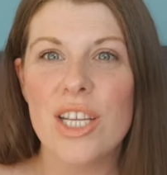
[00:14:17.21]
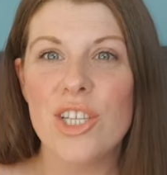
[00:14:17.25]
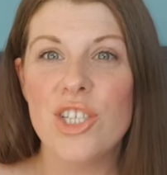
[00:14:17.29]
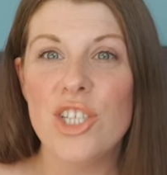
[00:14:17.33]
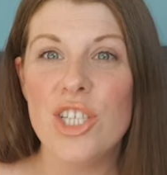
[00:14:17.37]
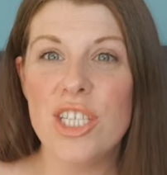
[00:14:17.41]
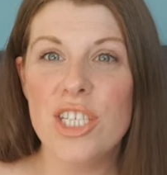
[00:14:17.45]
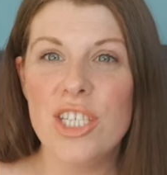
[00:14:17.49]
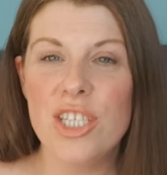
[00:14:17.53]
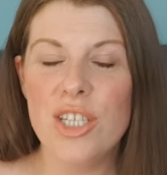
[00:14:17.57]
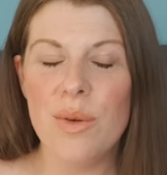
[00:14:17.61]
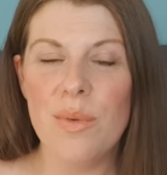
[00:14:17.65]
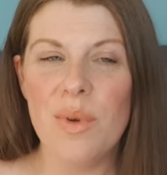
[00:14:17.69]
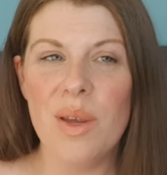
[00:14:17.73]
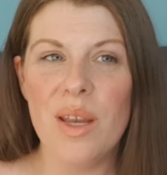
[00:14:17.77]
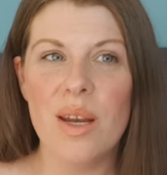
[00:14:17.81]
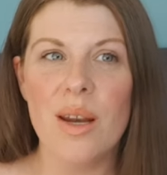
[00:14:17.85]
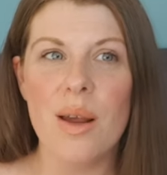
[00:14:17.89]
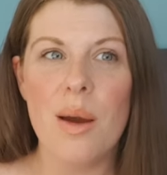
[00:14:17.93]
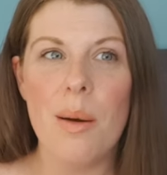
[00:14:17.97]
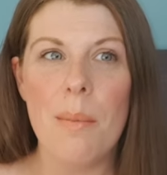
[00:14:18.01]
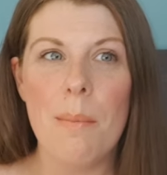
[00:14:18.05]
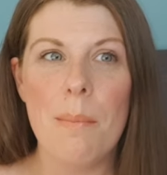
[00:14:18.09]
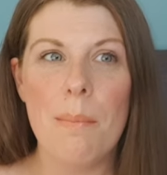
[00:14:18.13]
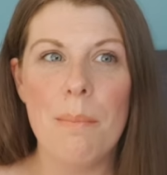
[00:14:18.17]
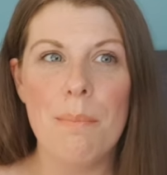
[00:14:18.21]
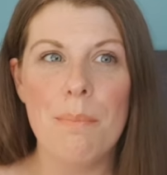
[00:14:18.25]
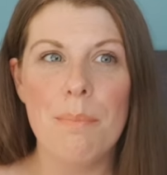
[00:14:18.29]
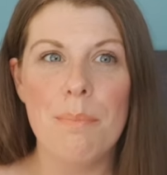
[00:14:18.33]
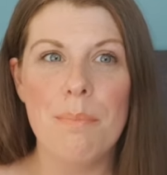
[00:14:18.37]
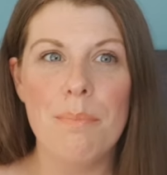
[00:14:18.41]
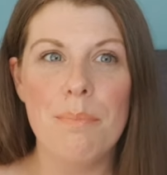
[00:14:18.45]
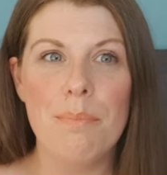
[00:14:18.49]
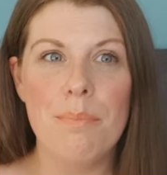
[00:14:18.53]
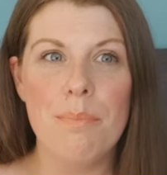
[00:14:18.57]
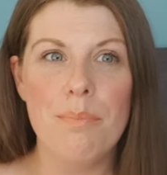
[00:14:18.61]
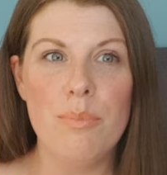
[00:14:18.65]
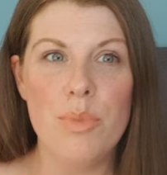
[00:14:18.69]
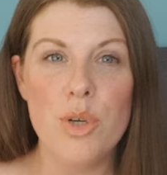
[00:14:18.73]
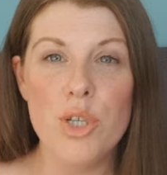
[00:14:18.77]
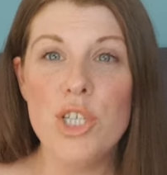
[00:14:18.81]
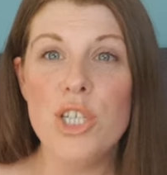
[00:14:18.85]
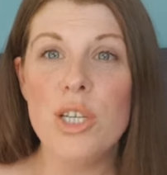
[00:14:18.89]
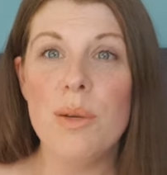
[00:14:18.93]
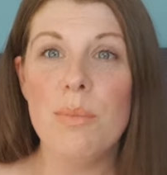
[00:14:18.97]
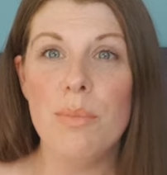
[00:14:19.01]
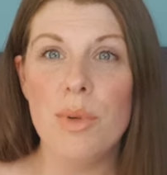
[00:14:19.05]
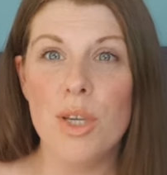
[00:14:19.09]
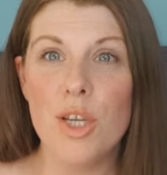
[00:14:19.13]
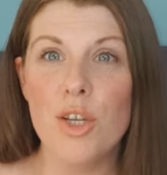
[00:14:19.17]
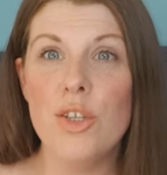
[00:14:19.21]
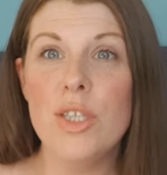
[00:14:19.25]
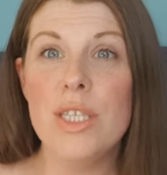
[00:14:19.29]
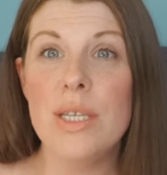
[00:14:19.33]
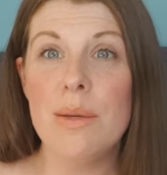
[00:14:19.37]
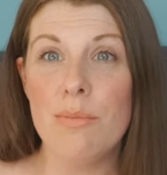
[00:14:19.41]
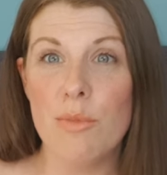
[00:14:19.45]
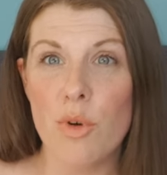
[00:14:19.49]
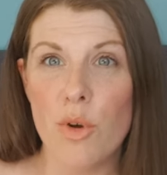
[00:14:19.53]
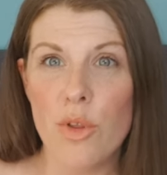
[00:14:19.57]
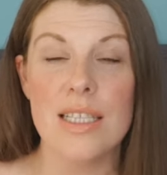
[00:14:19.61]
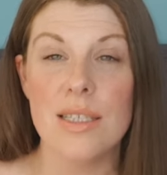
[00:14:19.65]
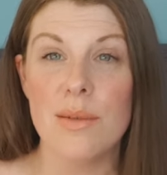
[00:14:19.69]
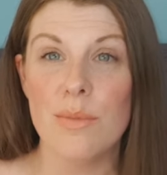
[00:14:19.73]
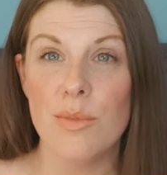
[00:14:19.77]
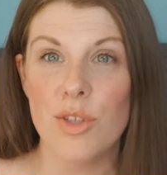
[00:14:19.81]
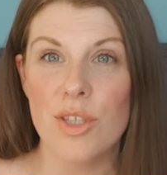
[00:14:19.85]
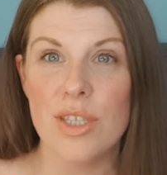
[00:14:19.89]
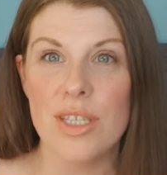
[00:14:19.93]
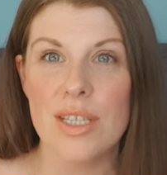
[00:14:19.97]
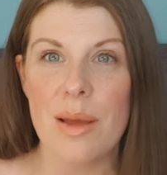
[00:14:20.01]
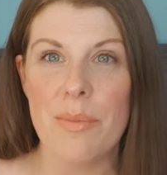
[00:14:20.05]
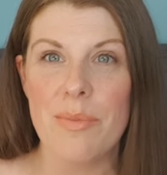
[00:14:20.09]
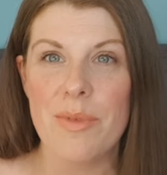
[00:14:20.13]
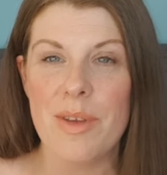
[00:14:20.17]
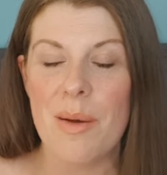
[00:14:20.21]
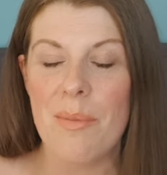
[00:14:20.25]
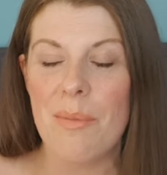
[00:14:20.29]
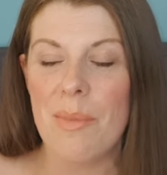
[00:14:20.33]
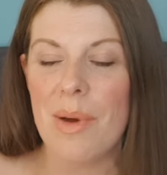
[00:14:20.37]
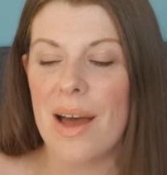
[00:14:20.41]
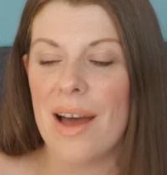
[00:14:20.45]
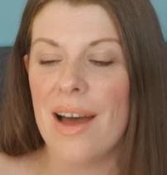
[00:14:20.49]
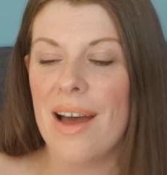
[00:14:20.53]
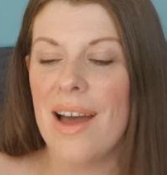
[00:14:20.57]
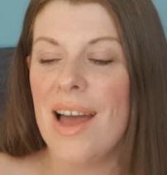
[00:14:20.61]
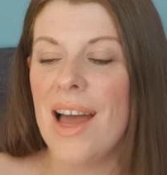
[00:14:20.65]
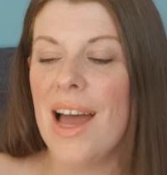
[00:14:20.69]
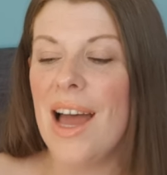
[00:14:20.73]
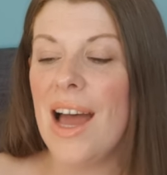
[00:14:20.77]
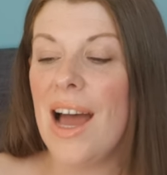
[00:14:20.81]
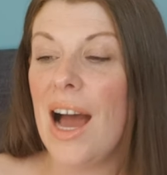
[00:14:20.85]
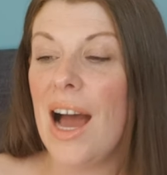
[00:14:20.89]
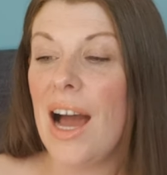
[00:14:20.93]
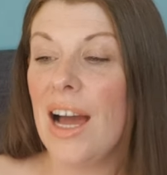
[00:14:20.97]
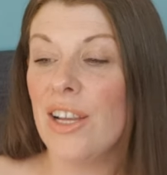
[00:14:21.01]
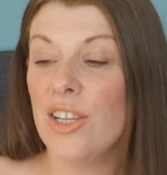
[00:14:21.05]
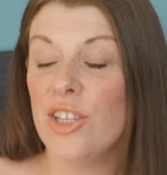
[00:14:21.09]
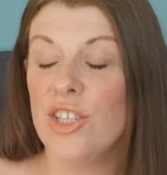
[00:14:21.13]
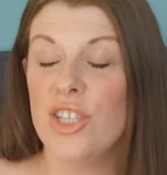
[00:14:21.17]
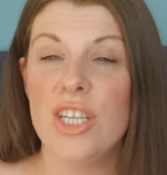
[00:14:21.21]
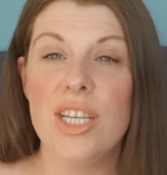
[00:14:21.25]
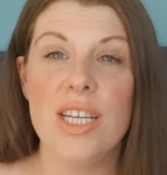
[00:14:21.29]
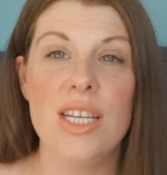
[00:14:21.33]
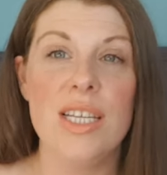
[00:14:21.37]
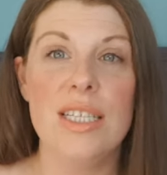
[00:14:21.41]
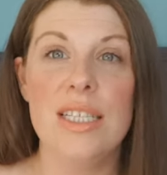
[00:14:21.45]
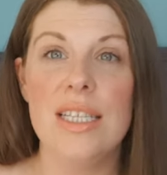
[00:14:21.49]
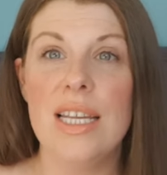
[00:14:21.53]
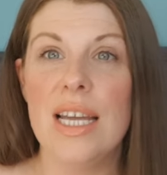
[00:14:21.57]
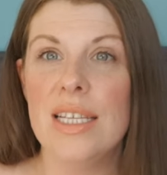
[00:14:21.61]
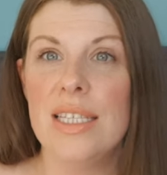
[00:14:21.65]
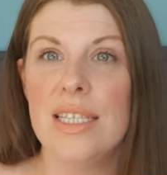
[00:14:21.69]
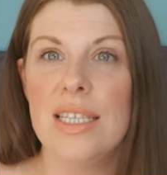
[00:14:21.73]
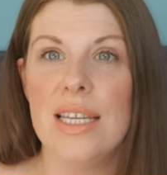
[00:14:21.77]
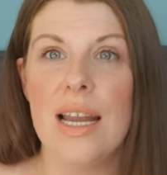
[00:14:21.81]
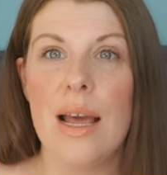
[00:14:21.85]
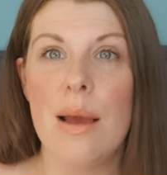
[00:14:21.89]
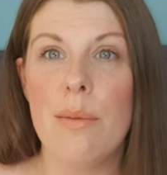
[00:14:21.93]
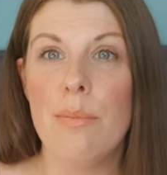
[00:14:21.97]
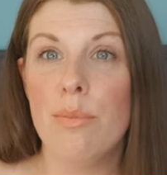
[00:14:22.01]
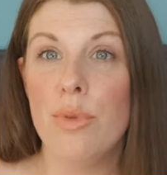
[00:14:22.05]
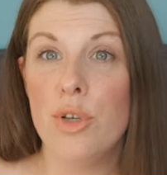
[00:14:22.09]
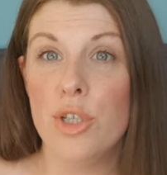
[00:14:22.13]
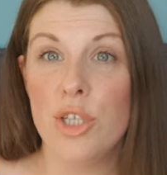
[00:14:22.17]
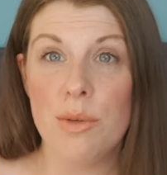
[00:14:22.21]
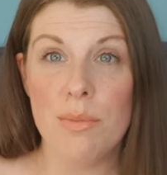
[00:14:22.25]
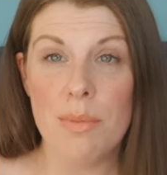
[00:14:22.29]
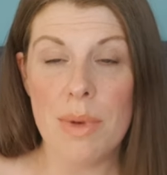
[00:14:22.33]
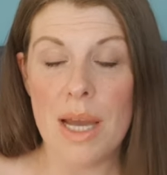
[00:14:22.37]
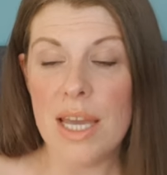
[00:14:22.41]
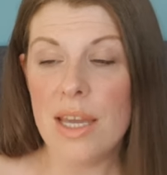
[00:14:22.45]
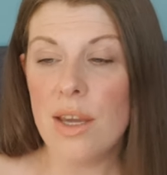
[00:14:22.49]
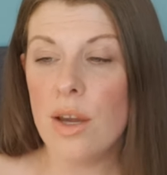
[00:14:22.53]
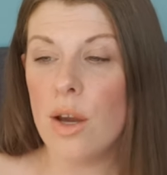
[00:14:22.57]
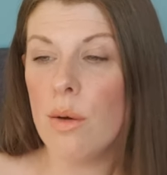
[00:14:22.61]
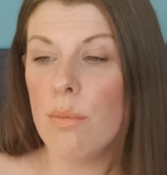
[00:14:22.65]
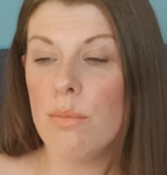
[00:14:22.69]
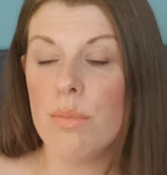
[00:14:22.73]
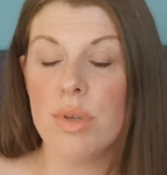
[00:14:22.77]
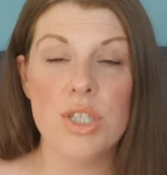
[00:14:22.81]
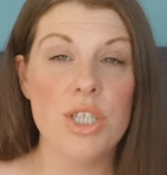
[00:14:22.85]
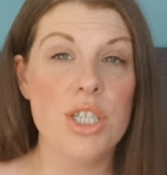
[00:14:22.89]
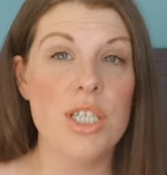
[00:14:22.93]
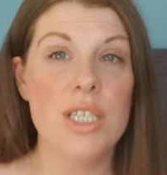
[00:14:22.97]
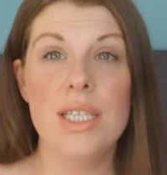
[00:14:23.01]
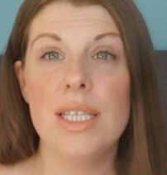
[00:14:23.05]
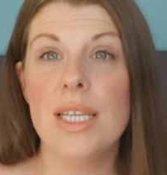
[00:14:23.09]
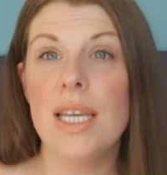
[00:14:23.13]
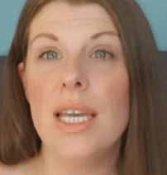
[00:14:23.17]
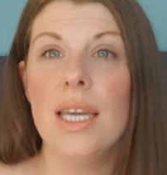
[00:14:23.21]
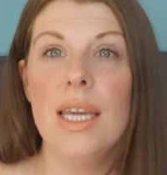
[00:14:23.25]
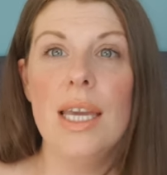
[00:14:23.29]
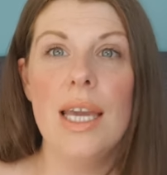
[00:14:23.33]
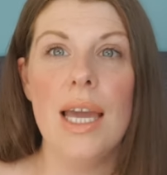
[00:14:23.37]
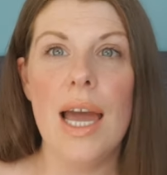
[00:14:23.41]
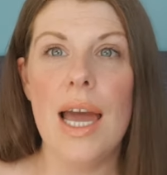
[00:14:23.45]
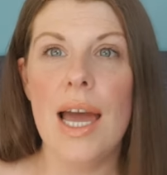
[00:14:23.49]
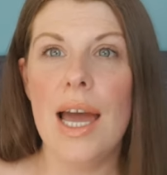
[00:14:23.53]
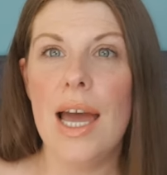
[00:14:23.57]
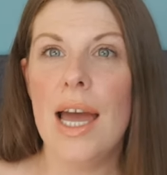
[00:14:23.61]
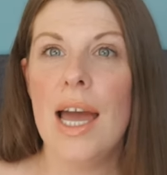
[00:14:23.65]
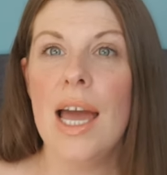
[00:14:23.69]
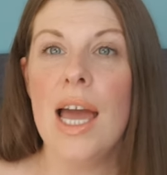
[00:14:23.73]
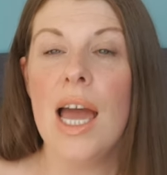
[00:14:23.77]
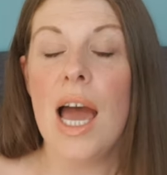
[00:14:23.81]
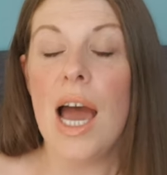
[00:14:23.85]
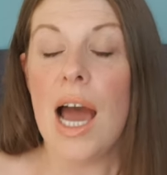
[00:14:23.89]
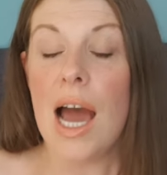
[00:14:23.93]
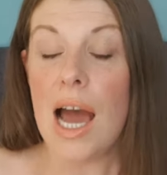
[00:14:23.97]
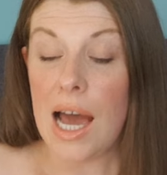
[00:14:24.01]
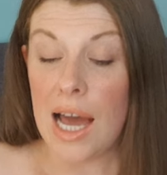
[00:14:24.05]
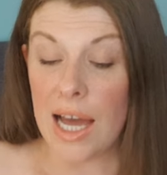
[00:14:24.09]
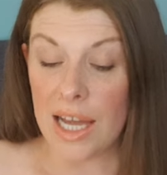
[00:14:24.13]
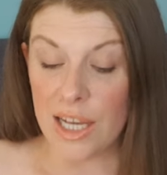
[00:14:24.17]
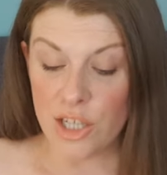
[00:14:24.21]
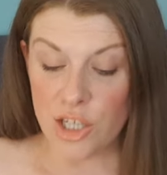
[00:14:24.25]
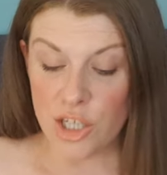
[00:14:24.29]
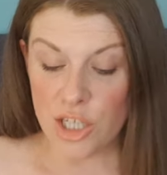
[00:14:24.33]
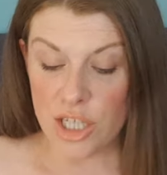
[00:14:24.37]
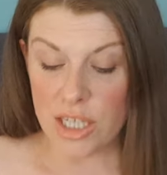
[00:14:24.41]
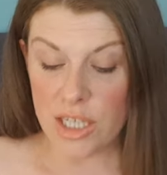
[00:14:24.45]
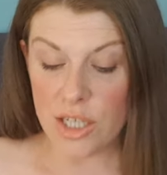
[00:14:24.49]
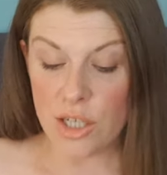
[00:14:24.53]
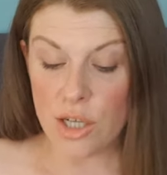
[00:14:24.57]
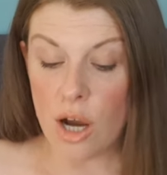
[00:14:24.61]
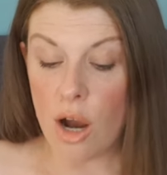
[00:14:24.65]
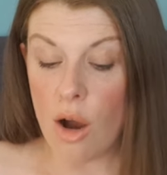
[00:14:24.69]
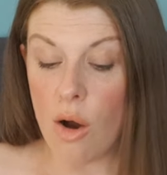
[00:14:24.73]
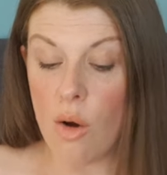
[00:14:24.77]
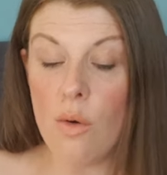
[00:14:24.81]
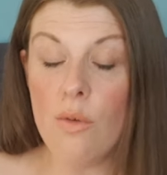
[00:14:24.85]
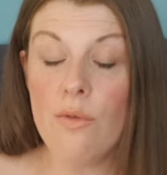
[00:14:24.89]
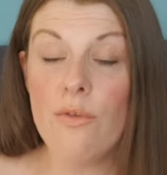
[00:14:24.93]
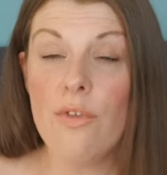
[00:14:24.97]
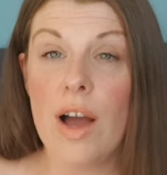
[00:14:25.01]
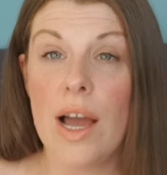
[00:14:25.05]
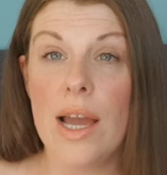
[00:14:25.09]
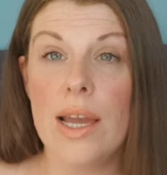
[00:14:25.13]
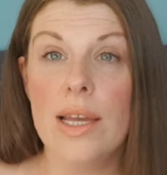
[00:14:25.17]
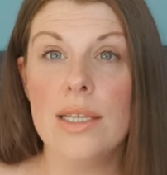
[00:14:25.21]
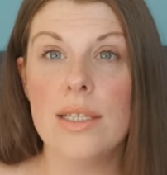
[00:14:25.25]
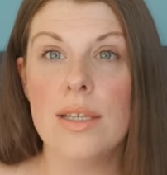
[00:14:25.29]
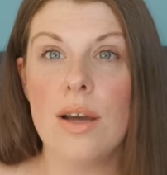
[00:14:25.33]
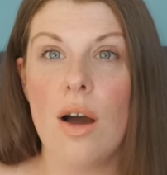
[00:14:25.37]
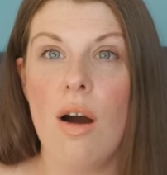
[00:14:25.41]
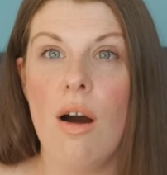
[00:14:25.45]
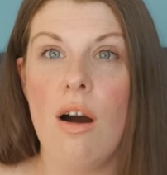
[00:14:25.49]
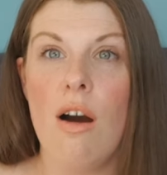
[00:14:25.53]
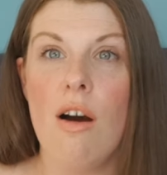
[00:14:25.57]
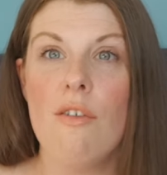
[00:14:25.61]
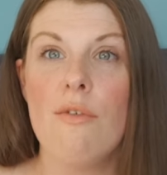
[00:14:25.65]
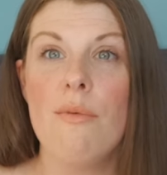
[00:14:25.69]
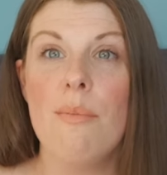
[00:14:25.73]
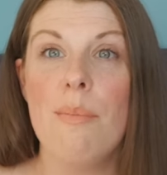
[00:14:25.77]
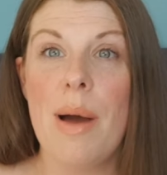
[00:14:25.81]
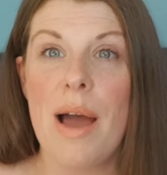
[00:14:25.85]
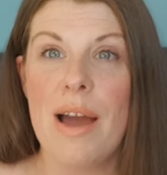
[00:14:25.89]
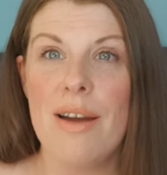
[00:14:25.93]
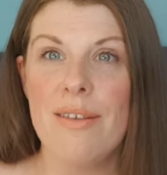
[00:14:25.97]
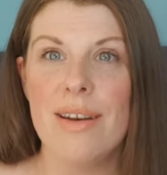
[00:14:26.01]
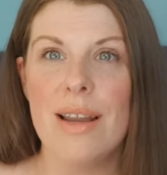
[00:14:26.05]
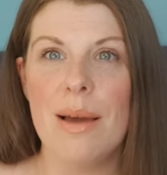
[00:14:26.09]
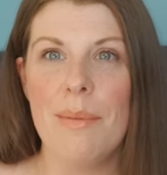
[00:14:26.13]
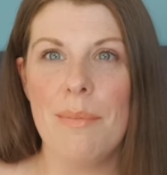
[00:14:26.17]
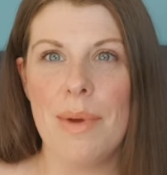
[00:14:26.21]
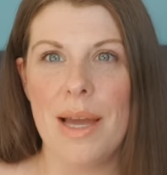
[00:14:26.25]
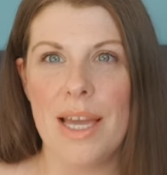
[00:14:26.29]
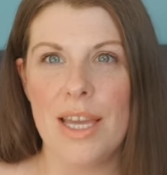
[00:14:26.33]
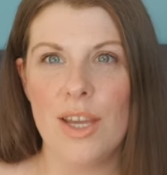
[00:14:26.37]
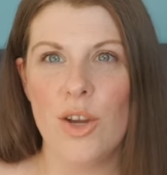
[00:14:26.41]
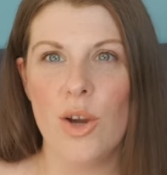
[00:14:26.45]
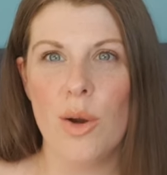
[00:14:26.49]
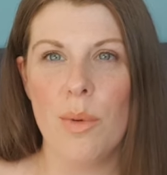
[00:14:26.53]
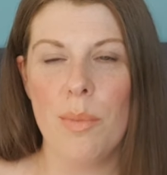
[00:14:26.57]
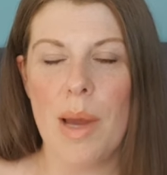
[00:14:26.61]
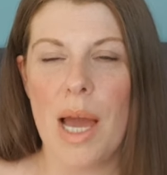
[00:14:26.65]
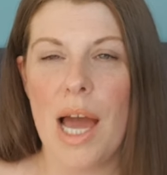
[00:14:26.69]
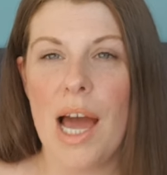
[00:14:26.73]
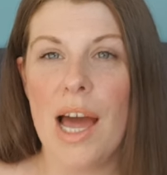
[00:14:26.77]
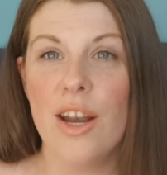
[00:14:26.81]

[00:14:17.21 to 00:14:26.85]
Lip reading: And she's doing Budget Beauty Month, September, and she's testing out budget makeup, budget skincare, and she did a whole face of Poundland makeup.